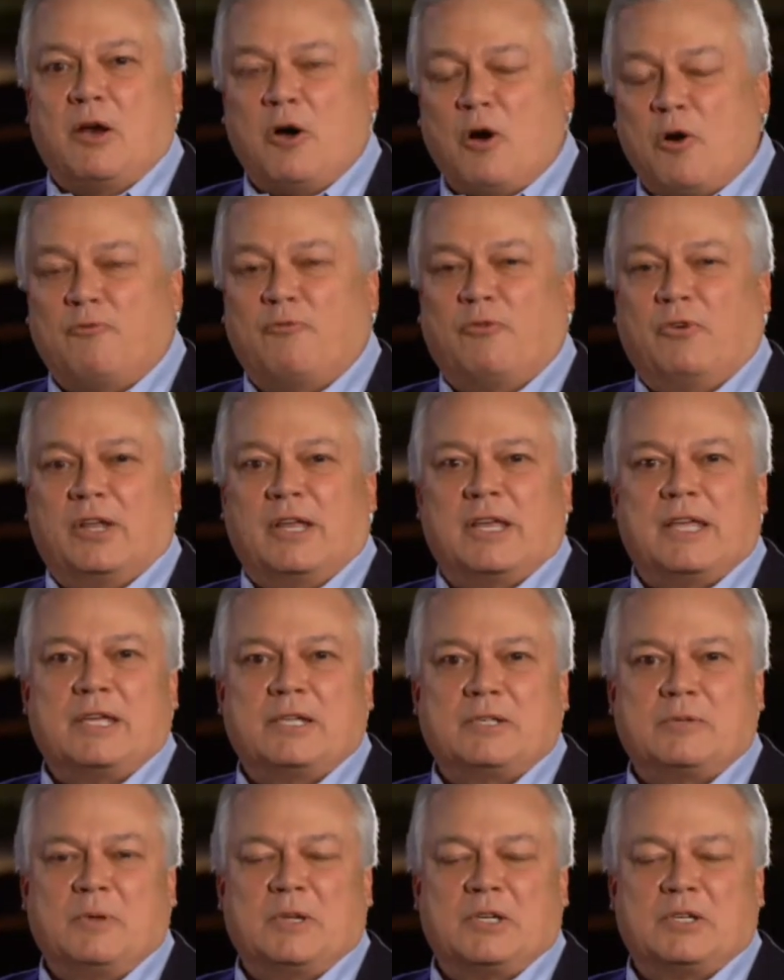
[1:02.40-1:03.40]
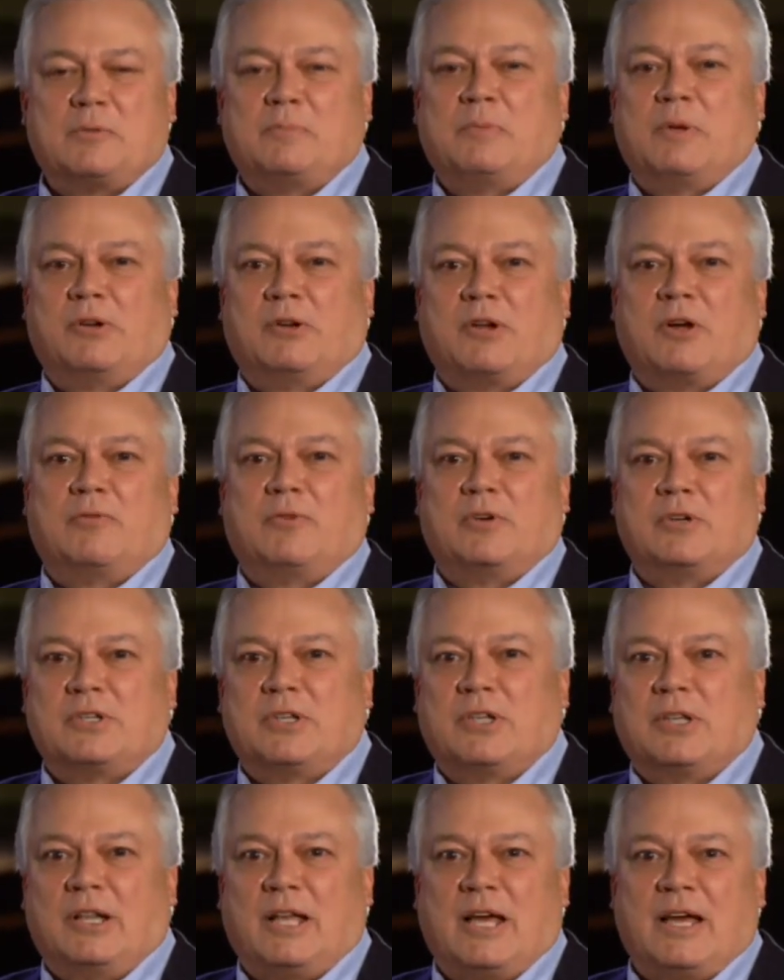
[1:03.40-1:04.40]
and hopefully has been spilled over
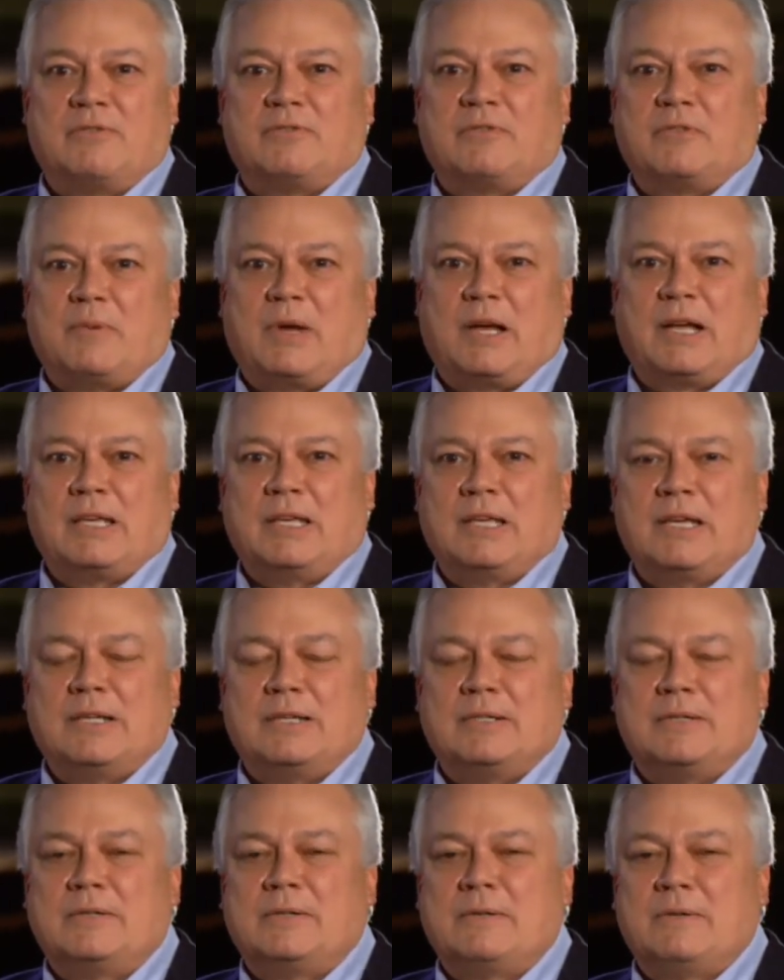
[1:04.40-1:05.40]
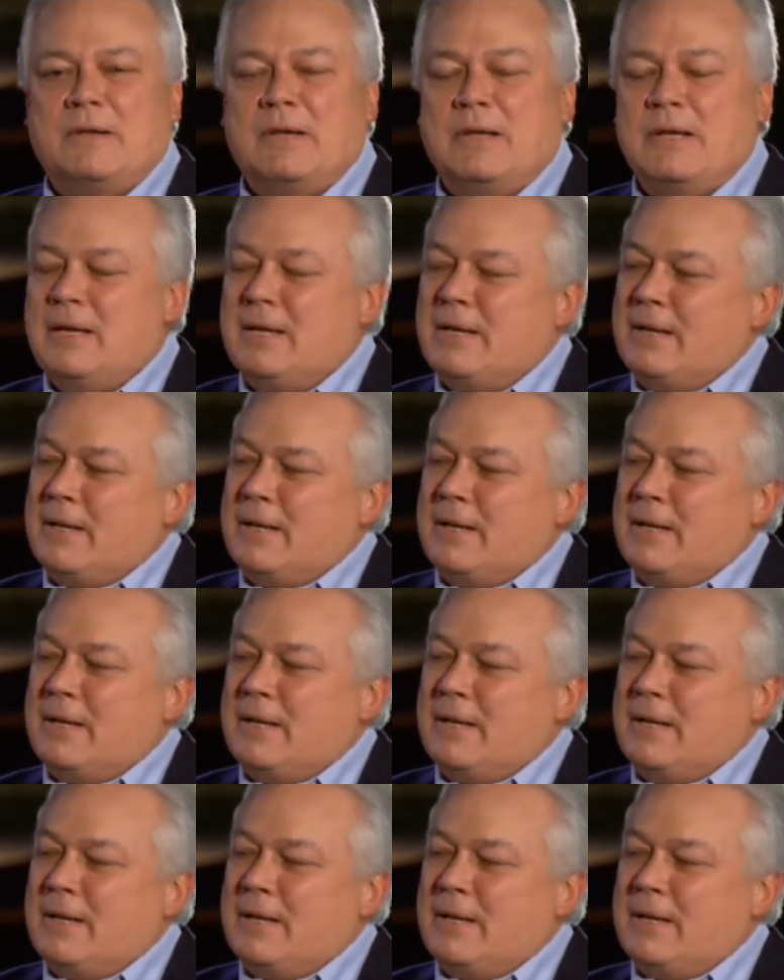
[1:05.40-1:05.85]
into the lives of my kids.